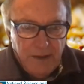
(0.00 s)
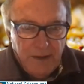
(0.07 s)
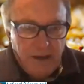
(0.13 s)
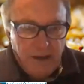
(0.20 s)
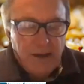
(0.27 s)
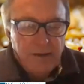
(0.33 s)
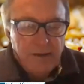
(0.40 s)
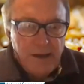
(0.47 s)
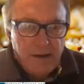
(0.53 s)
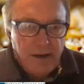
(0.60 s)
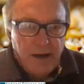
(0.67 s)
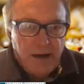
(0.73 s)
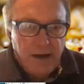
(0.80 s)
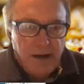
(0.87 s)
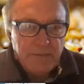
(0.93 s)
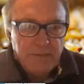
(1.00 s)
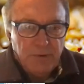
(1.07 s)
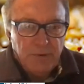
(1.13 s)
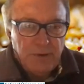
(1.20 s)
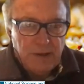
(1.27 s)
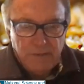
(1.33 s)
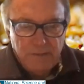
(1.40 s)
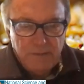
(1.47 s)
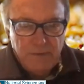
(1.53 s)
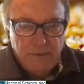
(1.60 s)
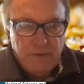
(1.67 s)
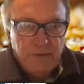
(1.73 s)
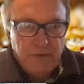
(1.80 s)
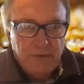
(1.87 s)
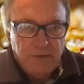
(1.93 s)
and then export them
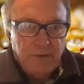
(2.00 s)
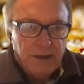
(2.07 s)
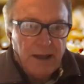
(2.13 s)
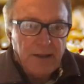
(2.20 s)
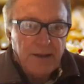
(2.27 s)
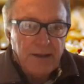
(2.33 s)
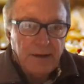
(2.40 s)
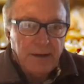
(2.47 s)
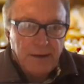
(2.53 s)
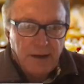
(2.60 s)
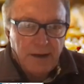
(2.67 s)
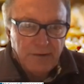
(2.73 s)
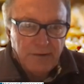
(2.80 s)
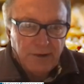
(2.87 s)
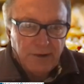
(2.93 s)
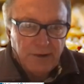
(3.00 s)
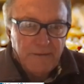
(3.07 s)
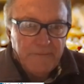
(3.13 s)
to another country.